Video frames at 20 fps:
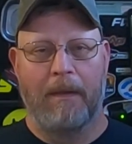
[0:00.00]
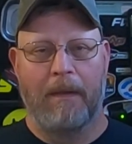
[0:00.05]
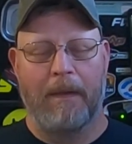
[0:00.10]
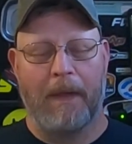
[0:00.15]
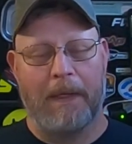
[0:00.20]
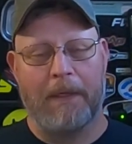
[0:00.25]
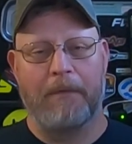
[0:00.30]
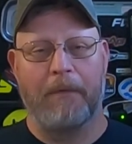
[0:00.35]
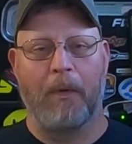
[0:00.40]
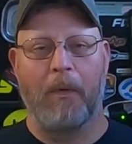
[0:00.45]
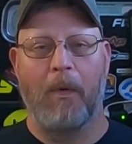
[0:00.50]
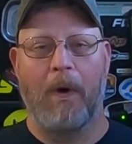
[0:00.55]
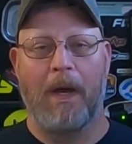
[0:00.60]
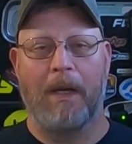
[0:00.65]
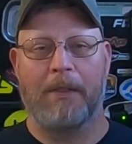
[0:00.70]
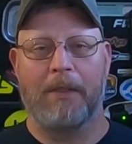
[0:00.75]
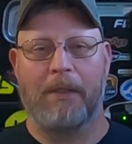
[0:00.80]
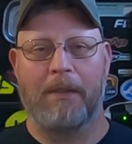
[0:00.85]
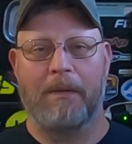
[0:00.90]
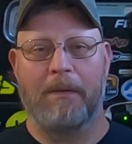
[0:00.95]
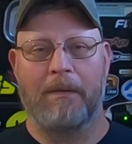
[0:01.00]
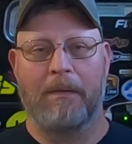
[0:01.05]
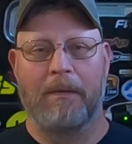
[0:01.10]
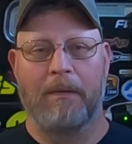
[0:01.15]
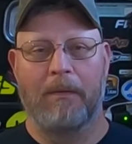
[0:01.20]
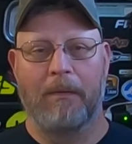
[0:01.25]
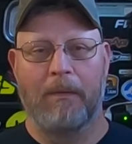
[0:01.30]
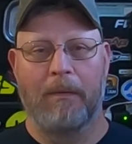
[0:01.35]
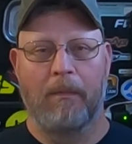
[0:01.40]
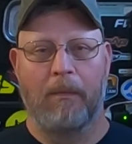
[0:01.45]
Thanks for watching.
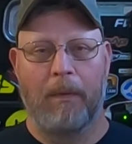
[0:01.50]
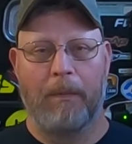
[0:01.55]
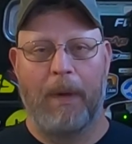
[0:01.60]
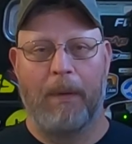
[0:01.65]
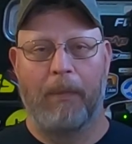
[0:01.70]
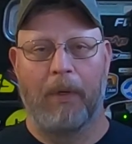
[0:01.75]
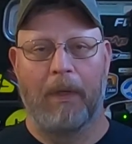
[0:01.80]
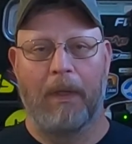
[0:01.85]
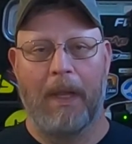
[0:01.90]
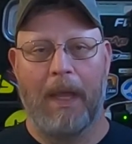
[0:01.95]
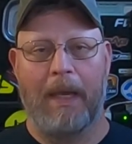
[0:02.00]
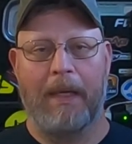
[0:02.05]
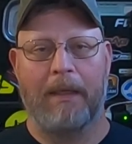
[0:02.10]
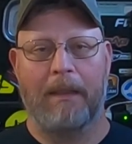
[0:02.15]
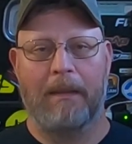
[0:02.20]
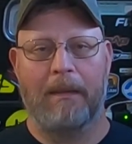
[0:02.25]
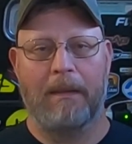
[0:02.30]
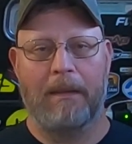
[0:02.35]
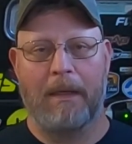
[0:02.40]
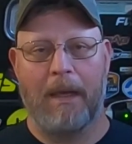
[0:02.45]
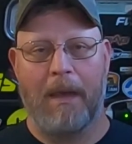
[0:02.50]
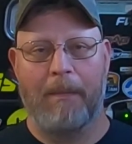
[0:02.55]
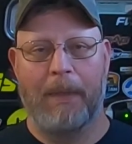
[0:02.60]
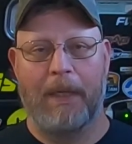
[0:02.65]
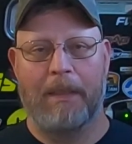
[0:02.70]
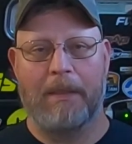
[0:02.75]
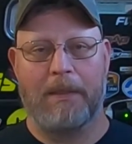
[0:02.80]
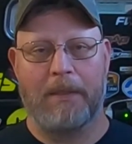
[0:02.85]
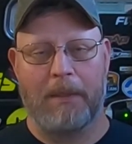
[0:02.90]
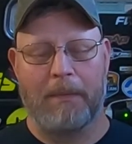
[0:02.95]
Remember to like,
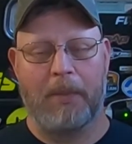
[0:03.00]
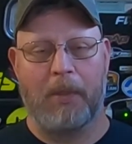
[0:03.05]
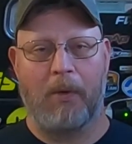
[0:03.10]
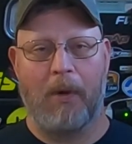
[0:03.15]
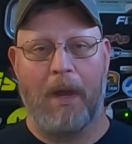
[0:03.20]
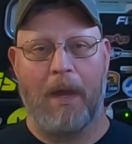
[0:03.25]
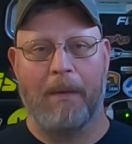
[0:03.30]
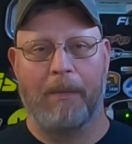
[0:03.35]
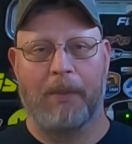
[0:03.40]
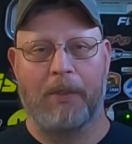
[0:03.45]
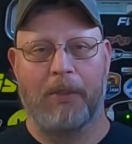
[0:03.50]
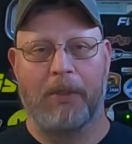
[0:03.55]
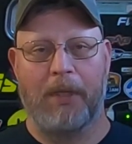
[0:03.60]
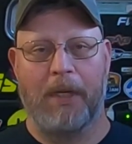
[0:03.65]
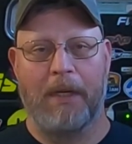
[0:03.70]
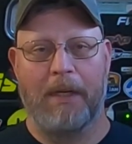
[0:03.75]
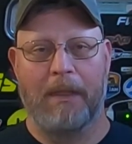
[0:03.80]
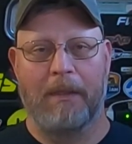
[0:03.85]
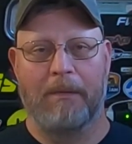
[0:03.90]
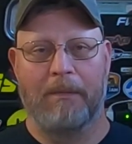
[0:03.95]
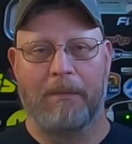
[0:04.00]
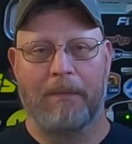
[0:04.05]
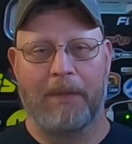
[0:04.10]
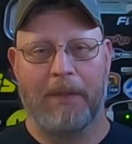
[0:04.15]
comment, subscribe, and share.